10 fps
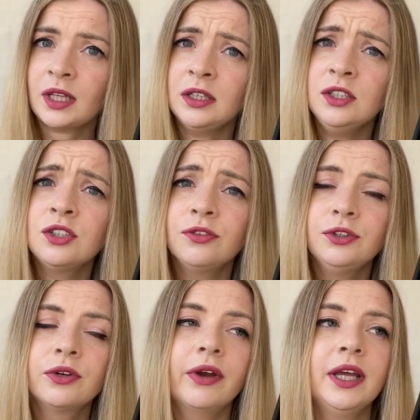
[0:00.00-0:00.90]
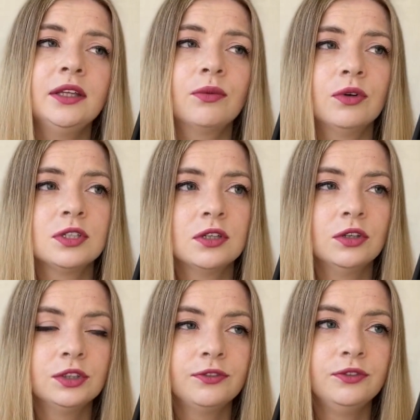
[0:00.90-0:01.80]
east of ukraine there was a
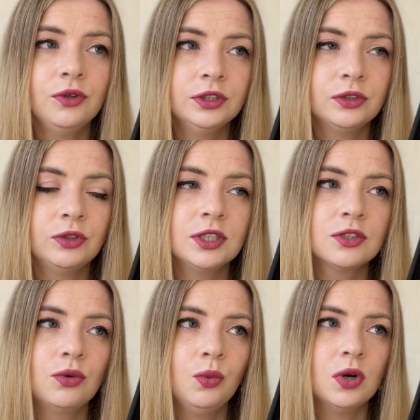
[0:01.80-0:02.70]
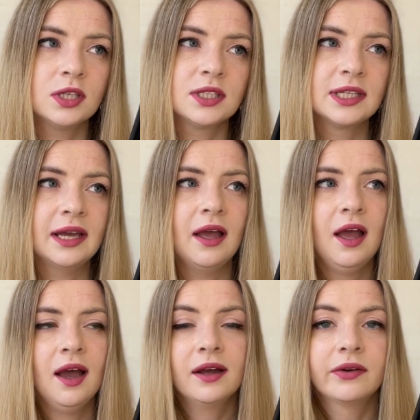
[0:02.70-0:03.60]
lot of notaries who was uh,
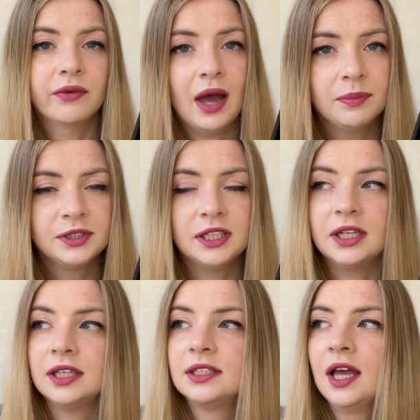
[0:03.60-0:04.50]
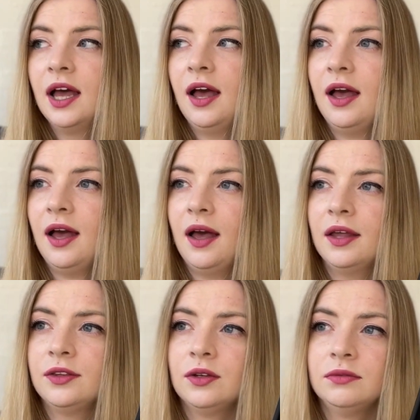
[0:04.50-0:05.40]
corrupted
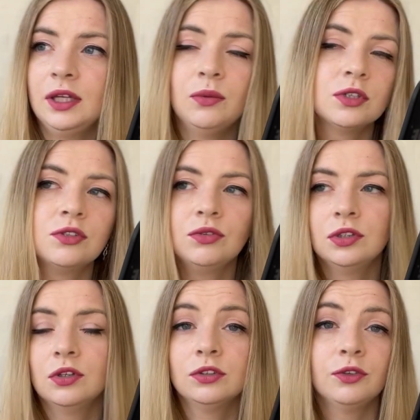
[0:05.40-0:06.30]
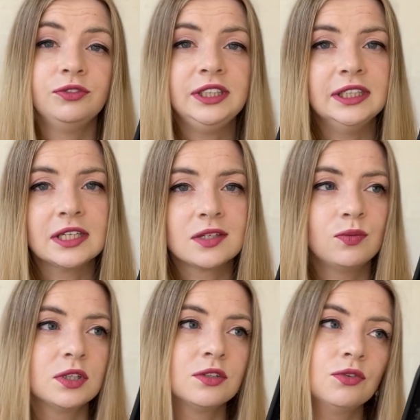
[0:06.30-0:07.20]
uh, they was doing a lot of deals
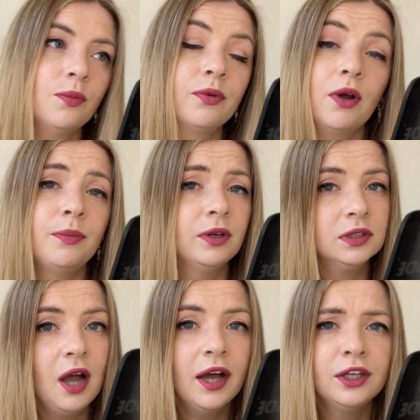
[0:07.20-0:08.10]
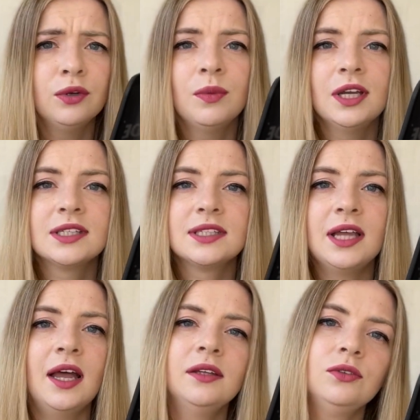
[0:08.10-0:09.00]
with no proper documents
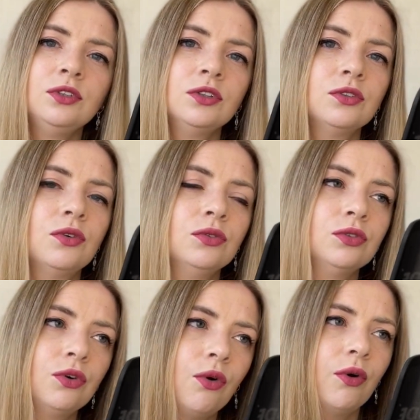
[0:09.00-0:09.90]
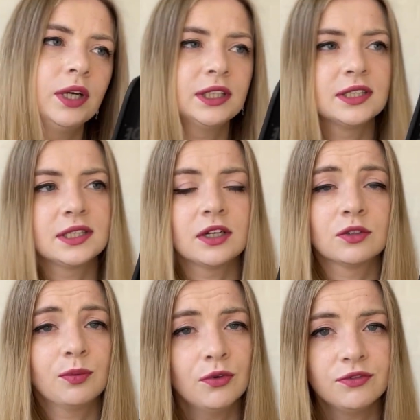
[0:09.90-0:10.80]
then you need to go to court and
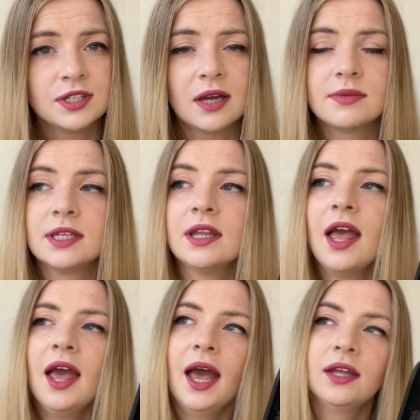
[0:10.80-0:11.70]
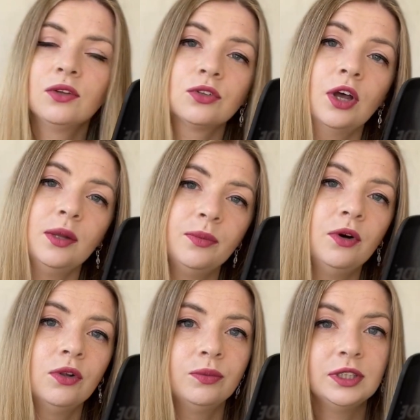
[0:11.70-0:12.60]
start prove something and not
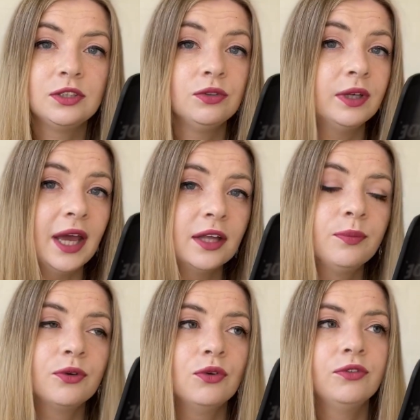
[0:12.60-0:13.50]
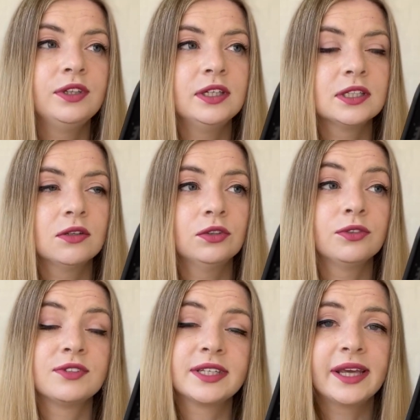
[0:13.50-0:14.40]
always you can prove there is a lot
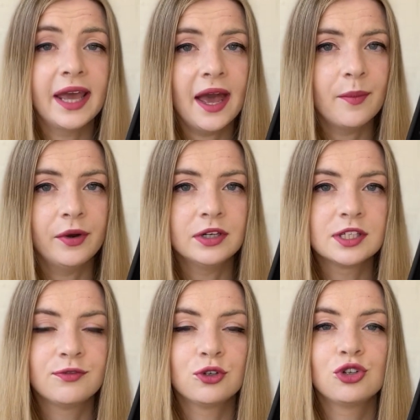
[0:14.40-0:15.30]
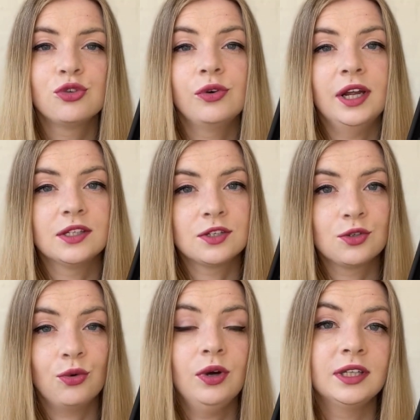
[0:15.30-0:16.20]
of scammers for sure and
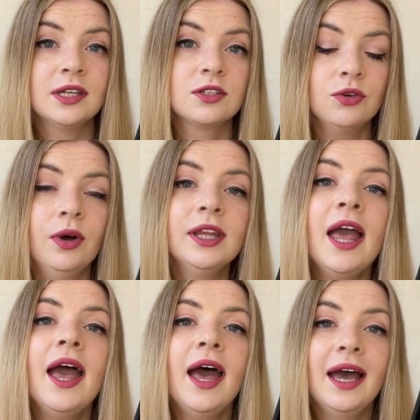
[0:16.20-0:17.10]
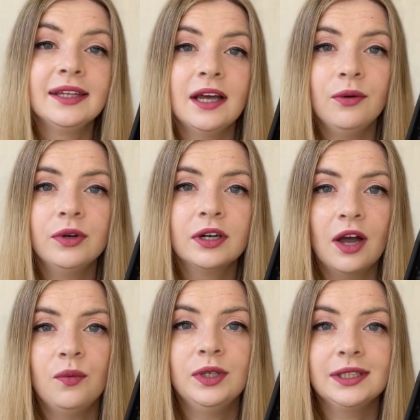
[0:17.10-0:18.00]
so on and so on and our
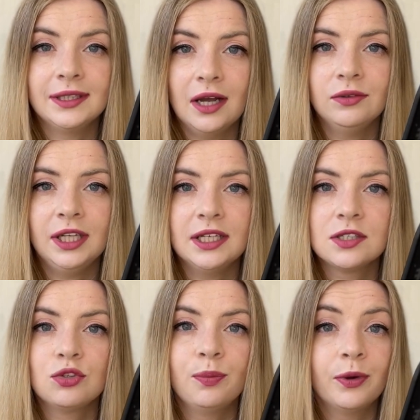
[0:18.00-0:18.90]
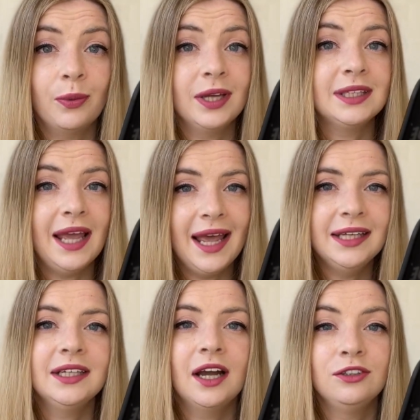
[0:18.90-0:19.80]
government nowadays to prevent
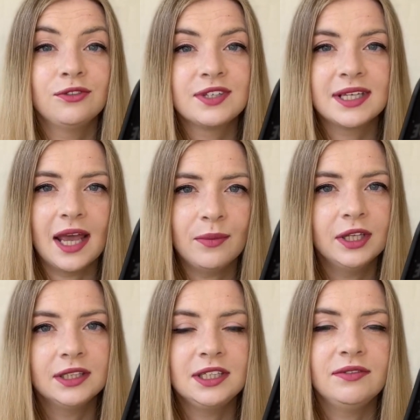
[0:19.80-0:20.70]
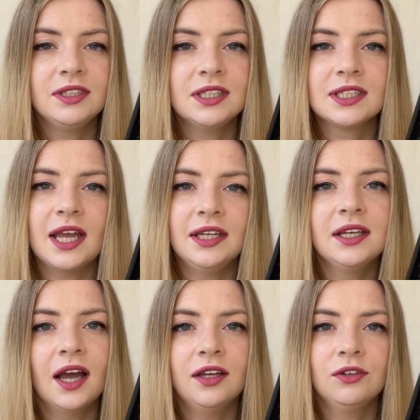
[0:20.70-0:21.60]
any kind of scamming activities any
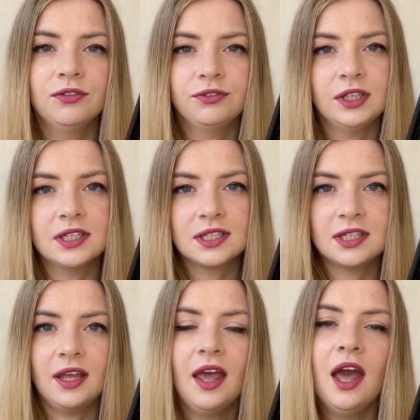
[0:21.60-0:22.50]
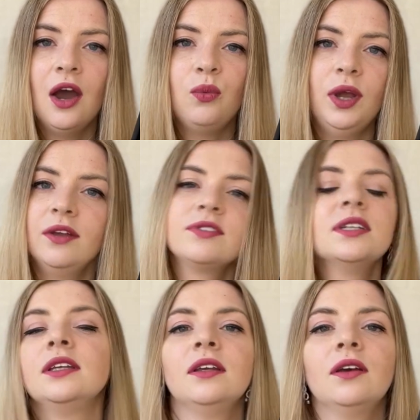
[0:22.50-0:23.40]
kind of this uh, waves
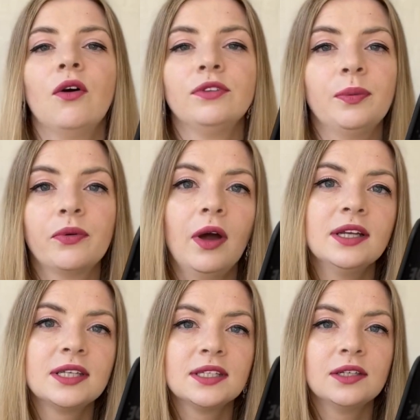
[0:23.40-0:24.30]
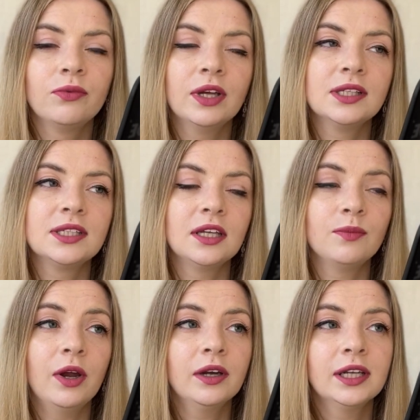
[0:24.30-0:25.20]
in, uh, of the prices in real estate
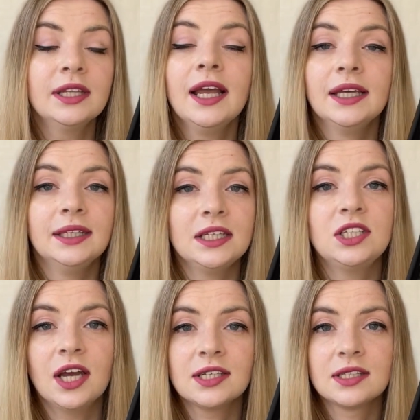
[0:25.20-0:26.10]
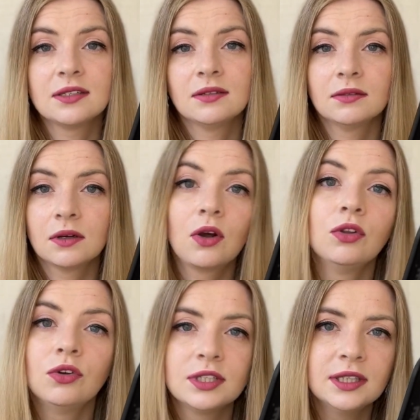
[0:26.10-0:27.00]
market they just
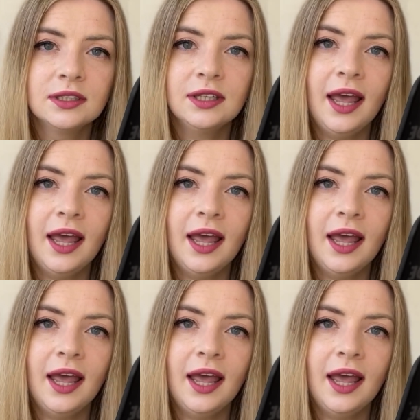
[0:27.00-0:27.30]
closet